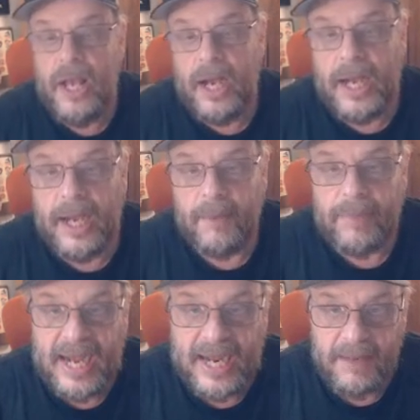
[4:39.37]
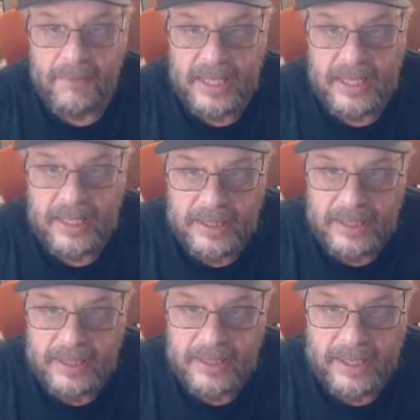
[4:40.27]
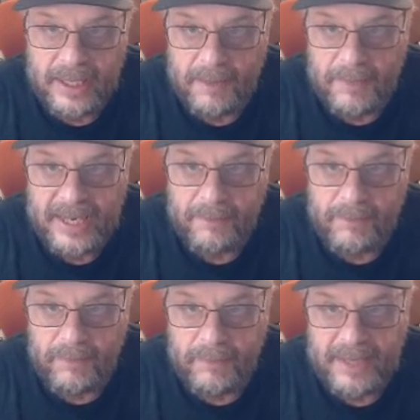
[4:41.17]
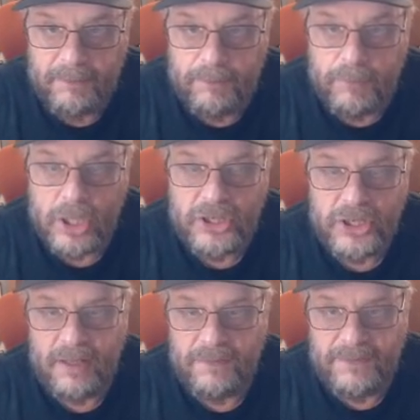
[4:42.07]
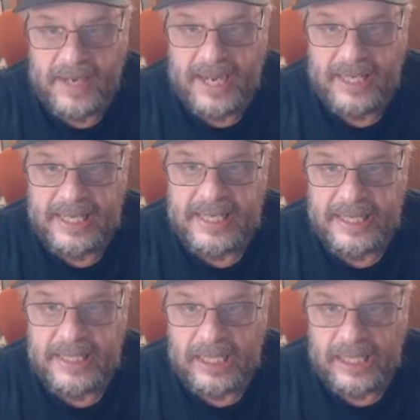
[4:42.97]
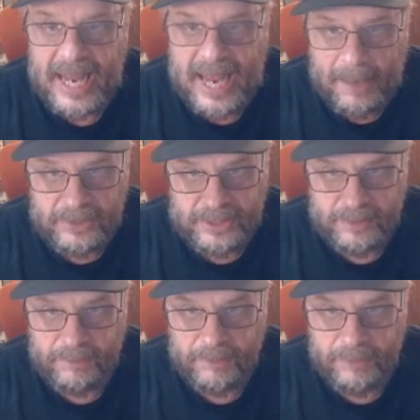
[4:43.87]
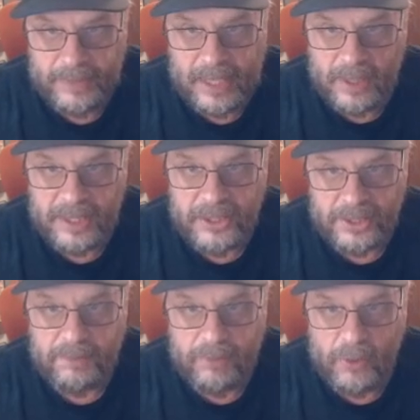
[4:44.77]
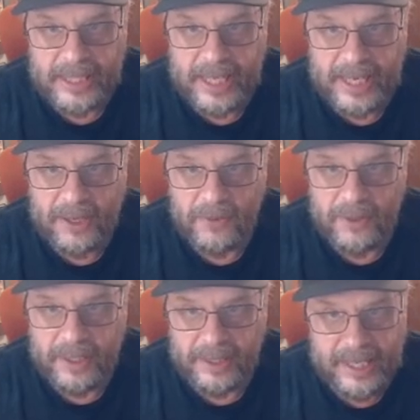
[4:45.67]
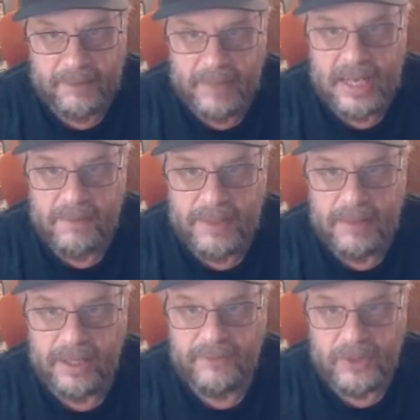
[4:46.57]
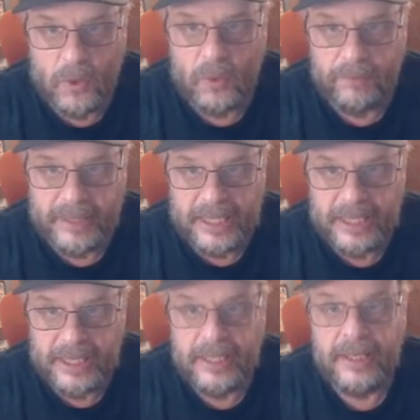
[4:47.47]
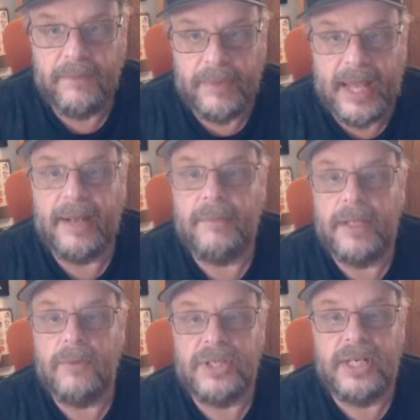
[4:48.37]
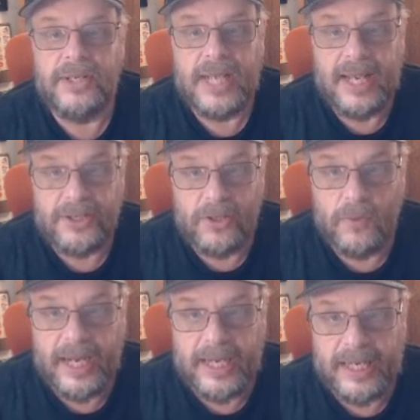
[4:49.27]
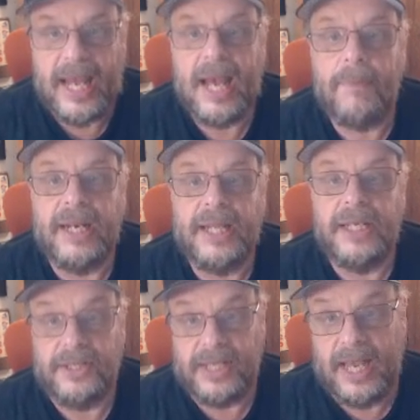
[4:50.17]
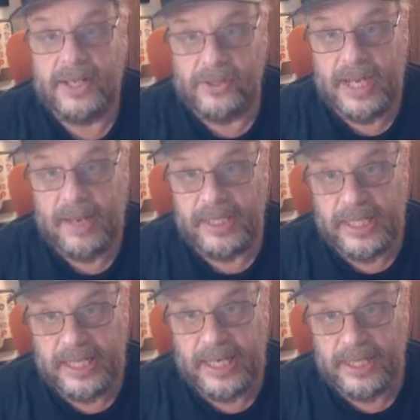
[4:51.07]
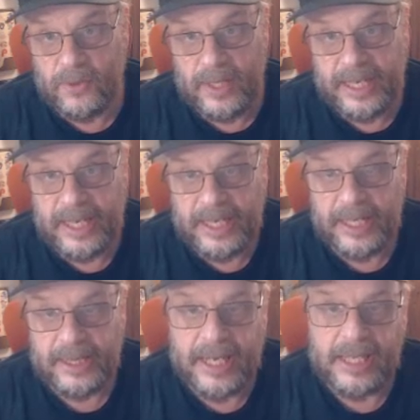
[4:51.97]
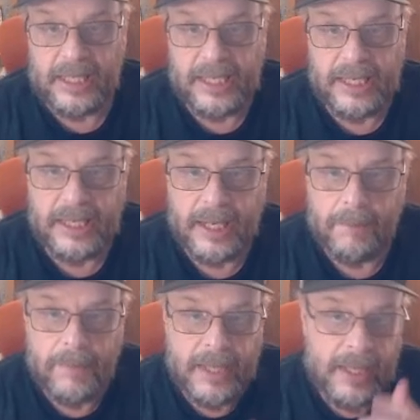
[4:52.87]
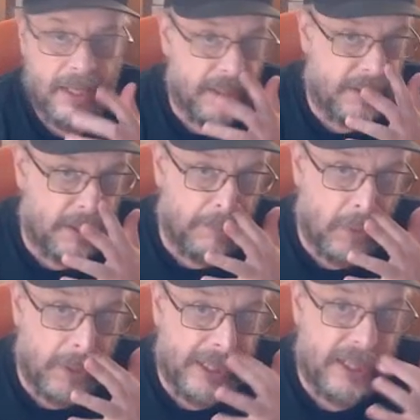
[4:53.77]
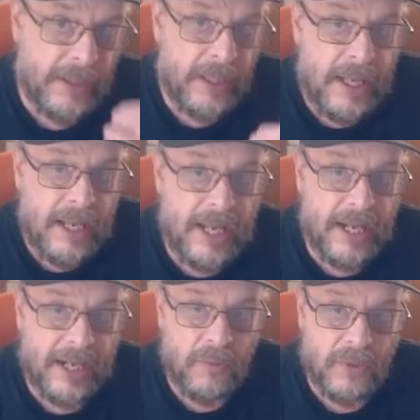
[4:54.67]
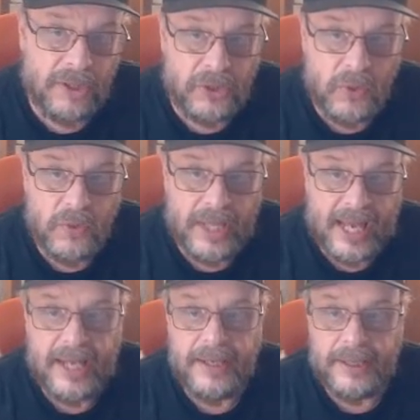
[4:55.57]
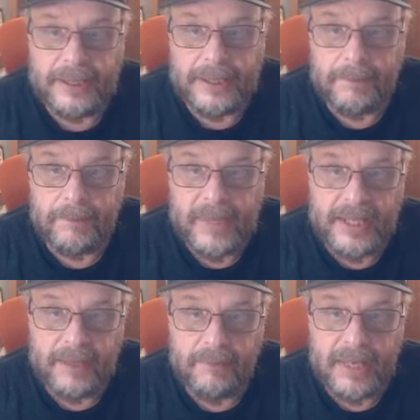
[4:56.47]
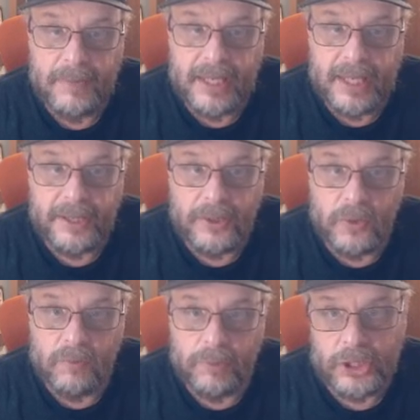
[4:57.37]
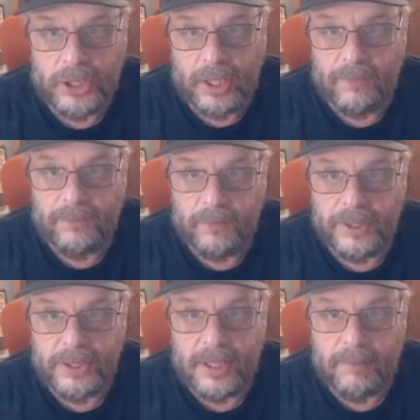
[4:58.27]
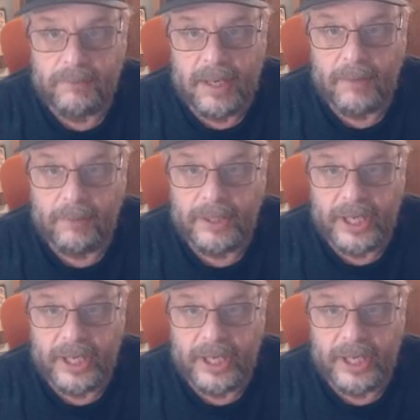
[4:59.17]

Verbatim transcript: Uh, behind me, uh, my, my bookshelf finally did collapse. I want to just point that out. And many people have told me that it was a disaster waiting to happen, and the disaster happened today. So I got to get that cleaned up at some point, and I will do that, um, and then maybe get a new bookshelf, which I'm probably going to